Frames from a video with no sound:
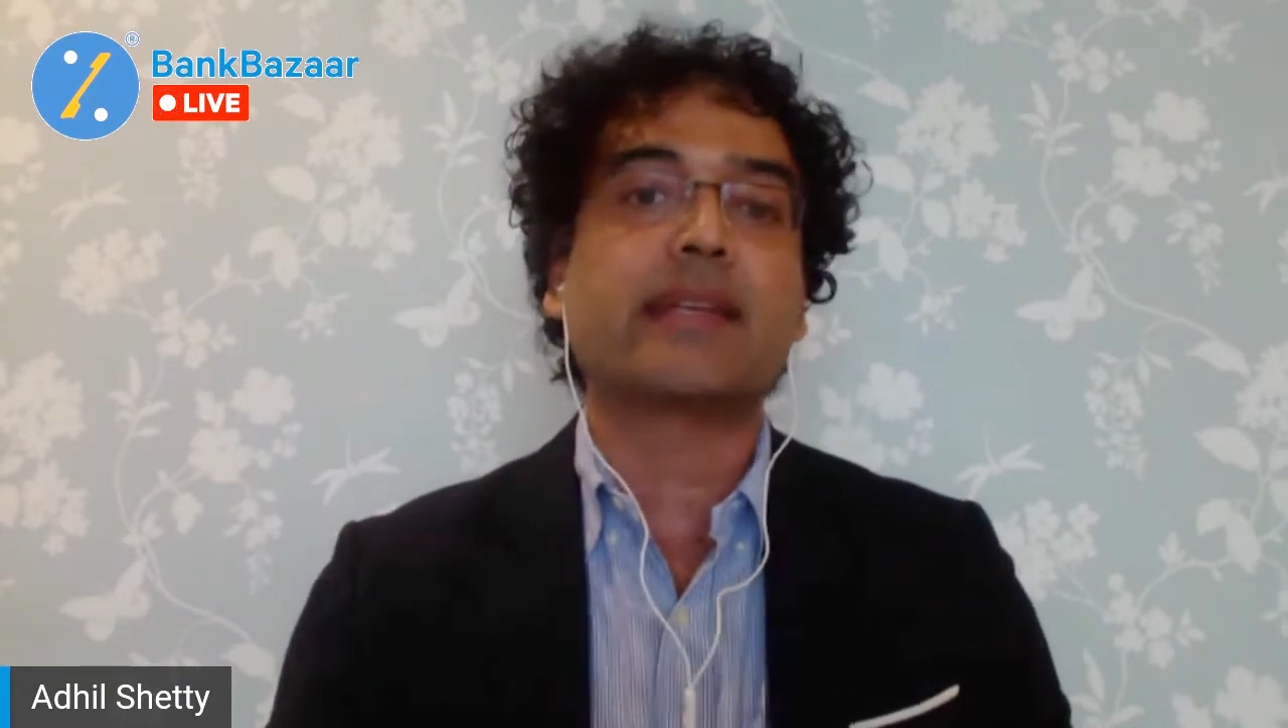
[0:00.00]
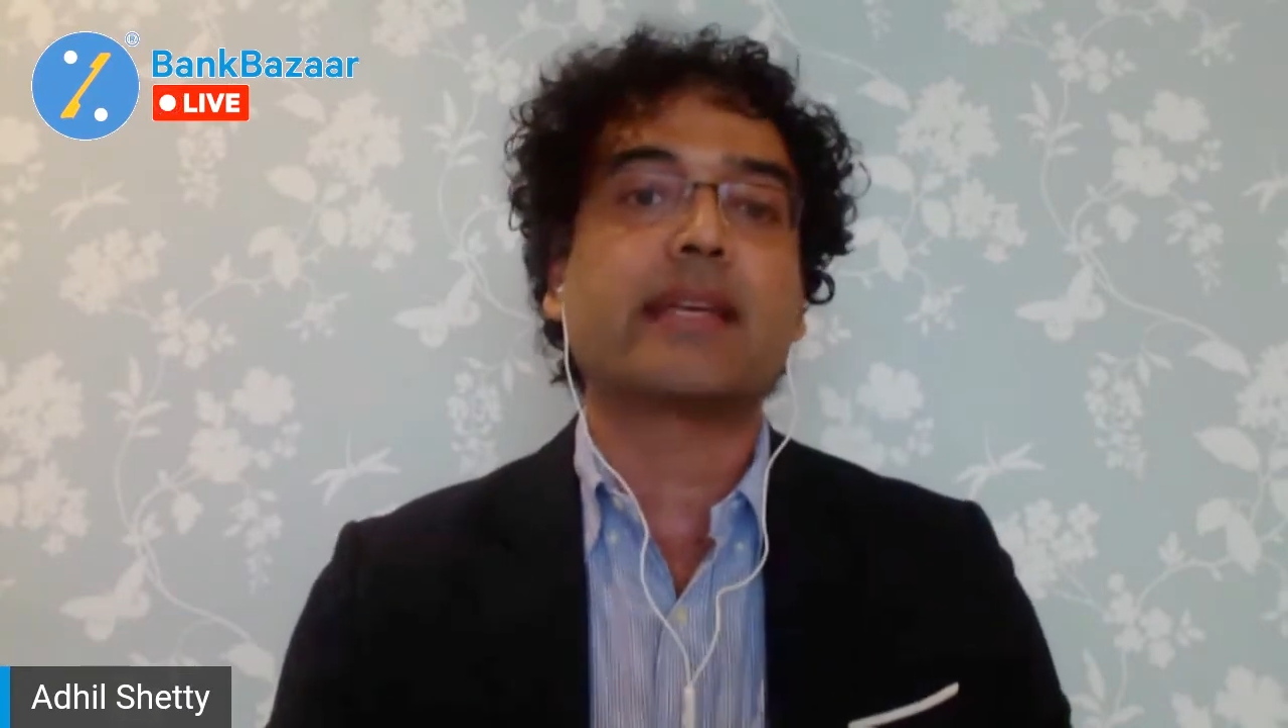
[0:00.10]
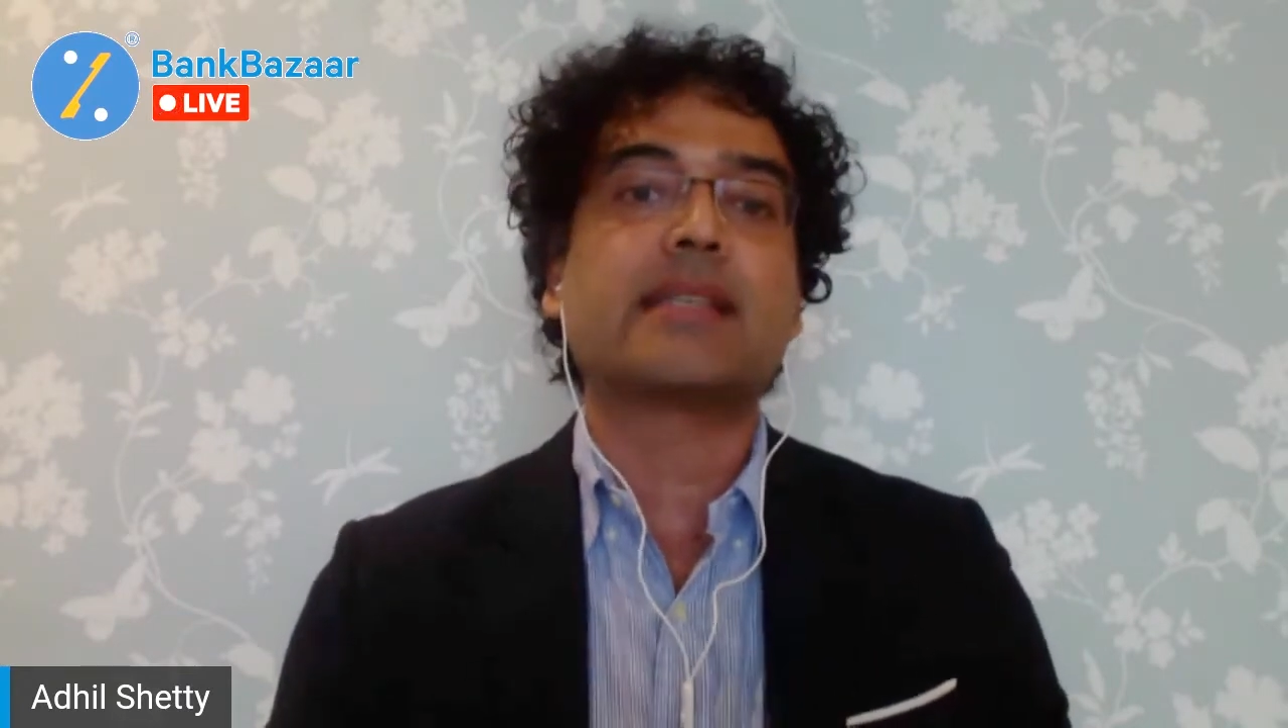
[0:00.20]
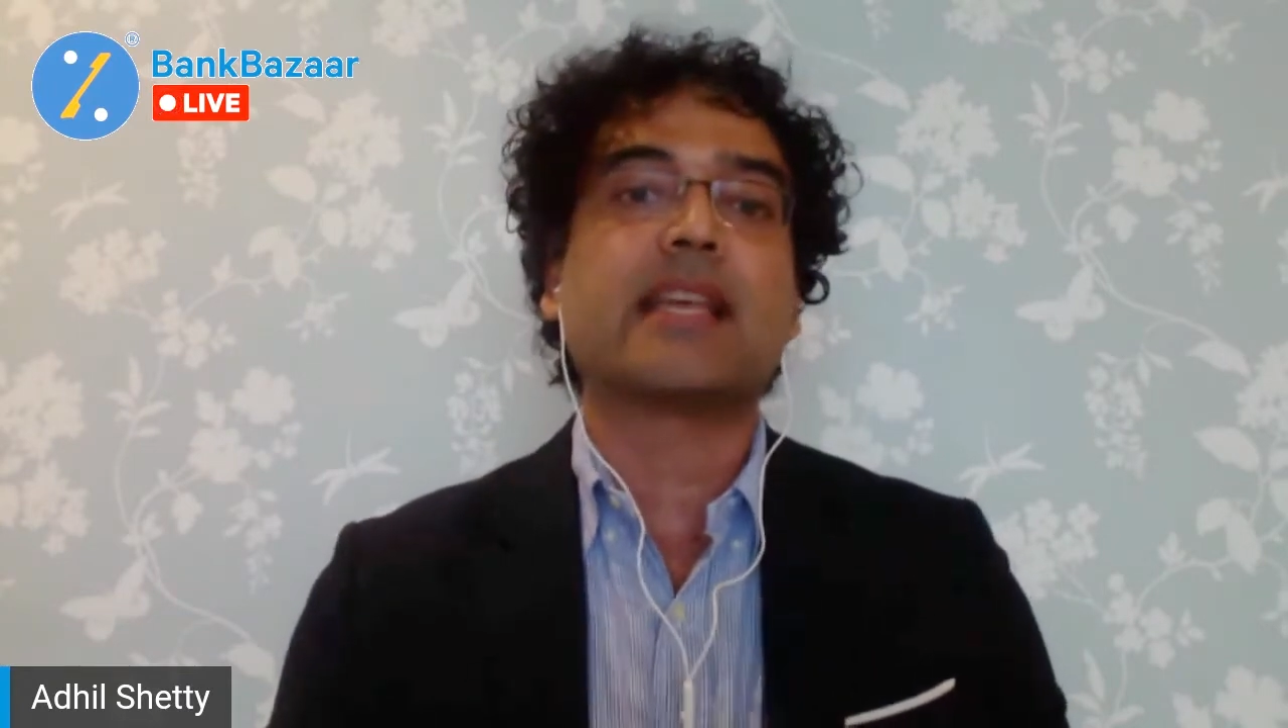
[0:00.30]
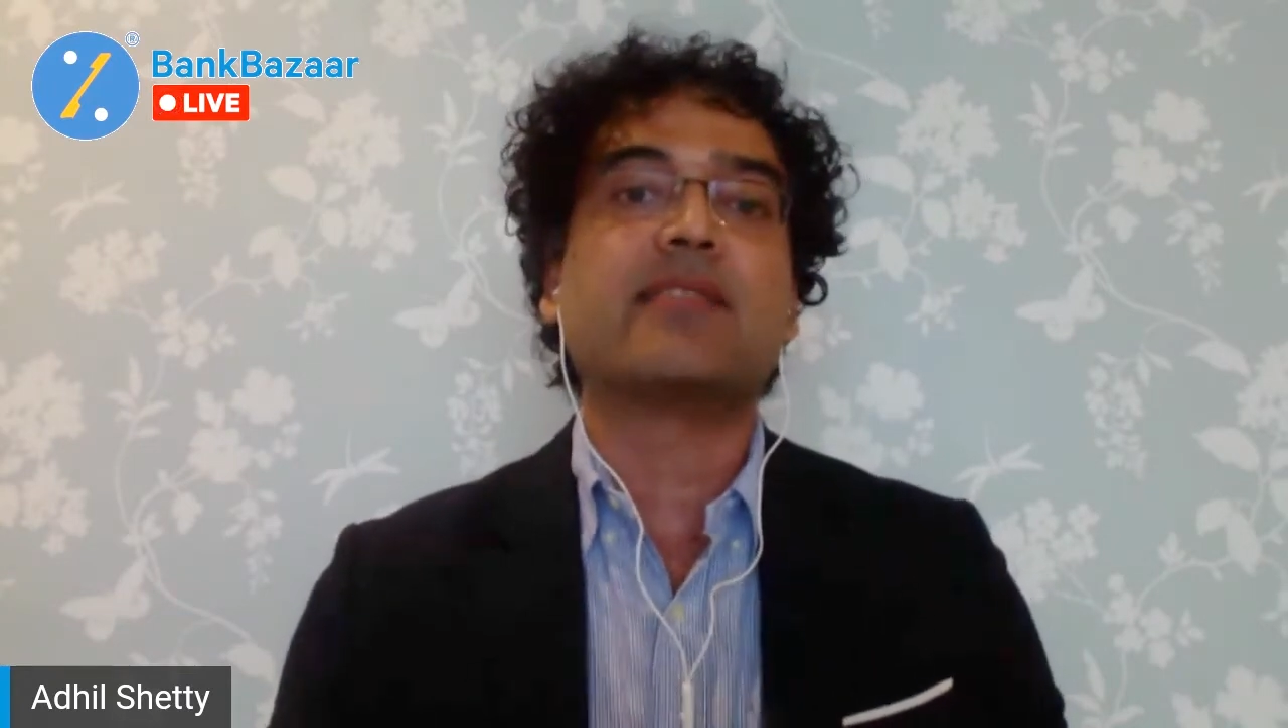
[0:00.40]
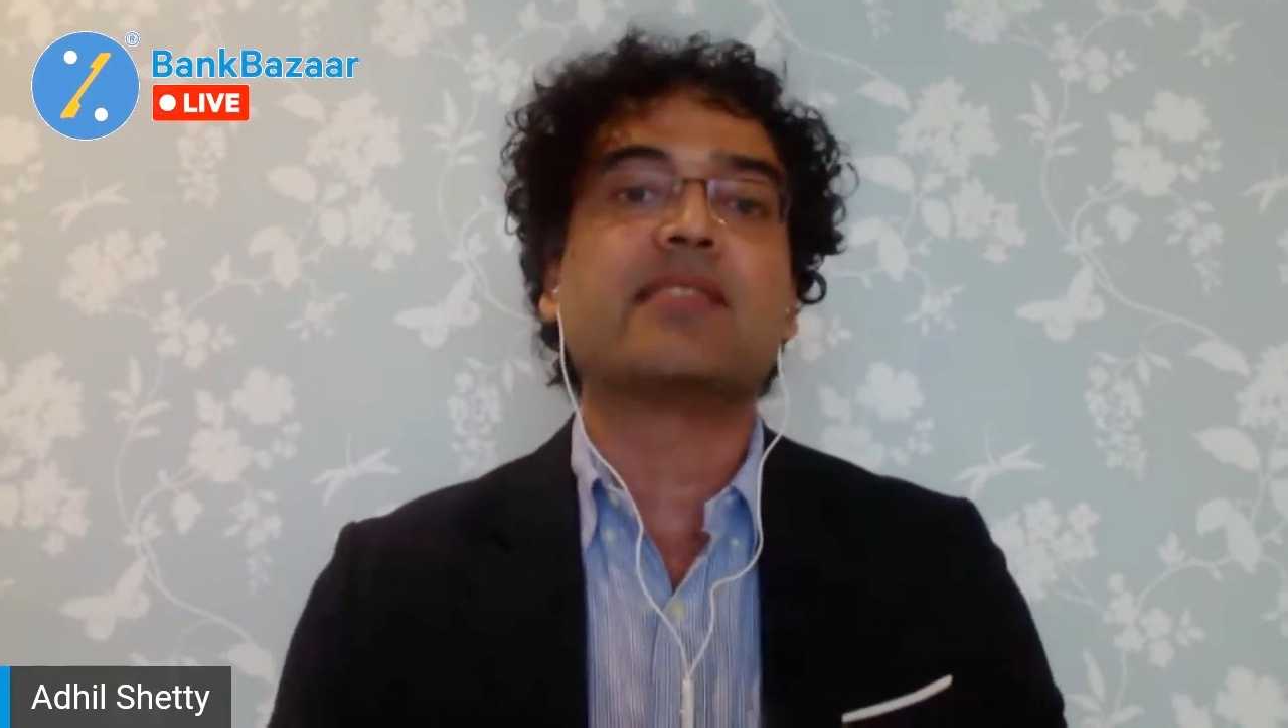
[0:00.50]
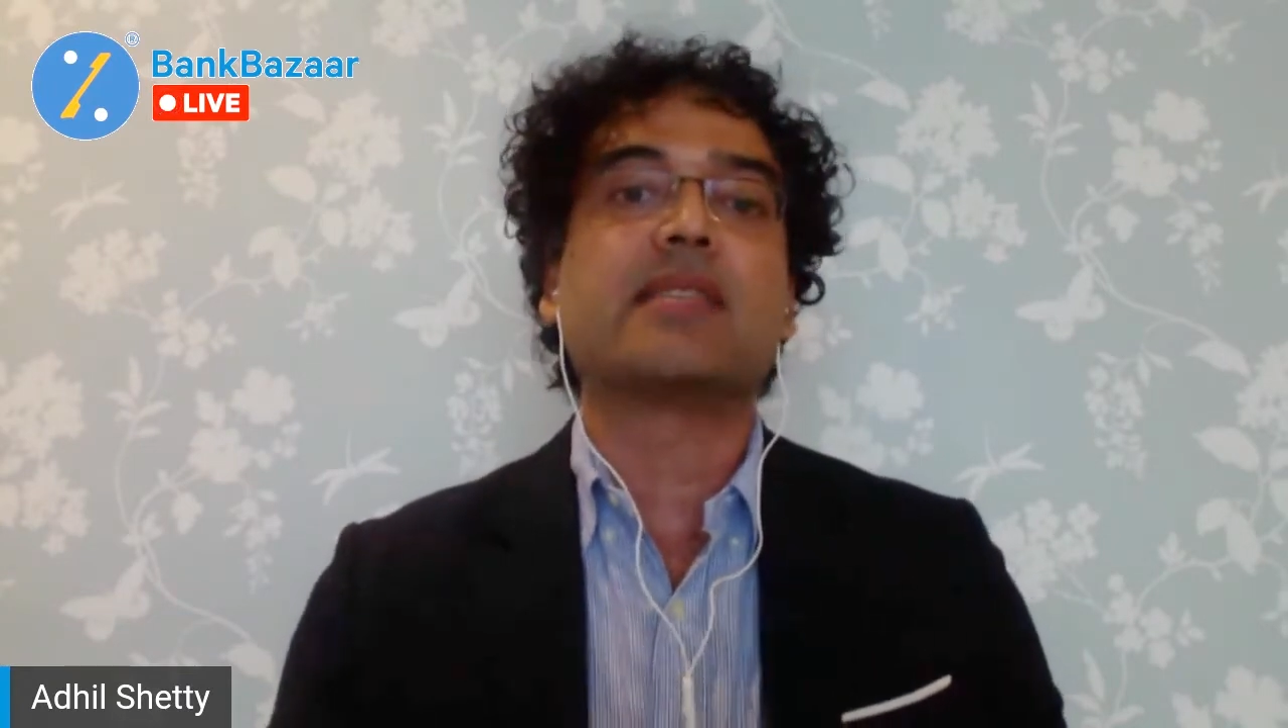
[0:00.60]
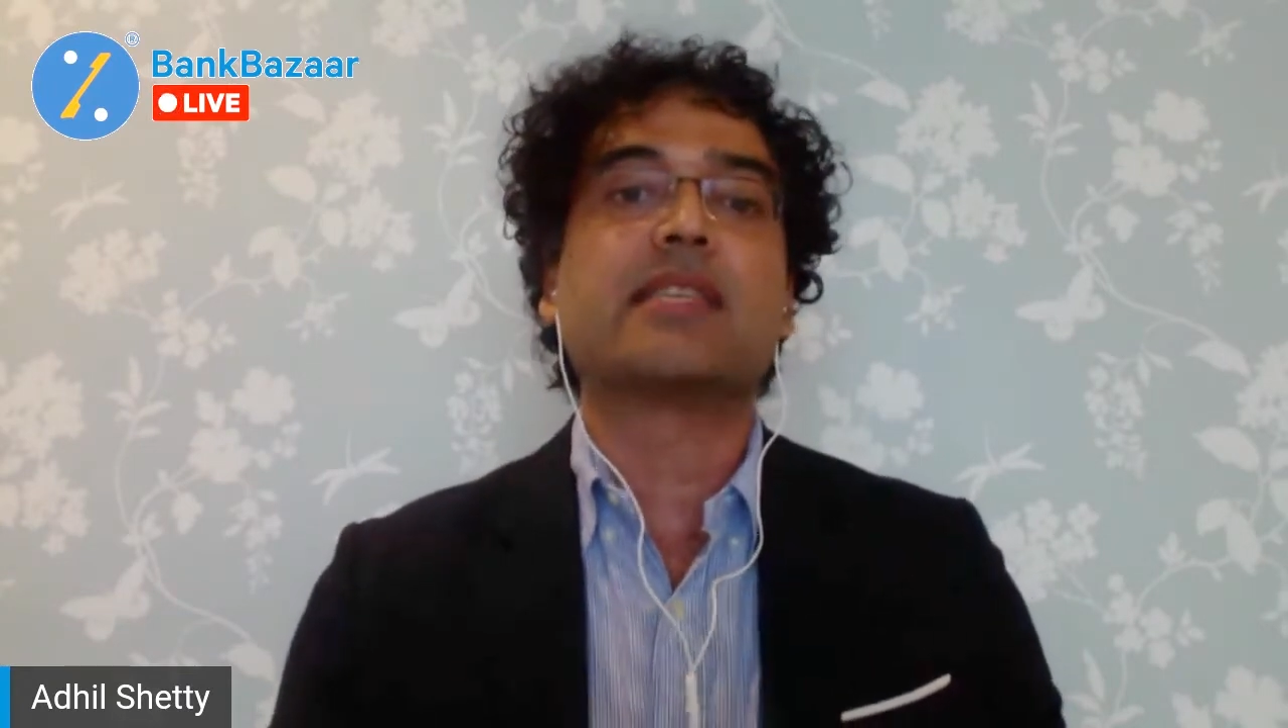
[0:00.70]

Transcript: ourselves in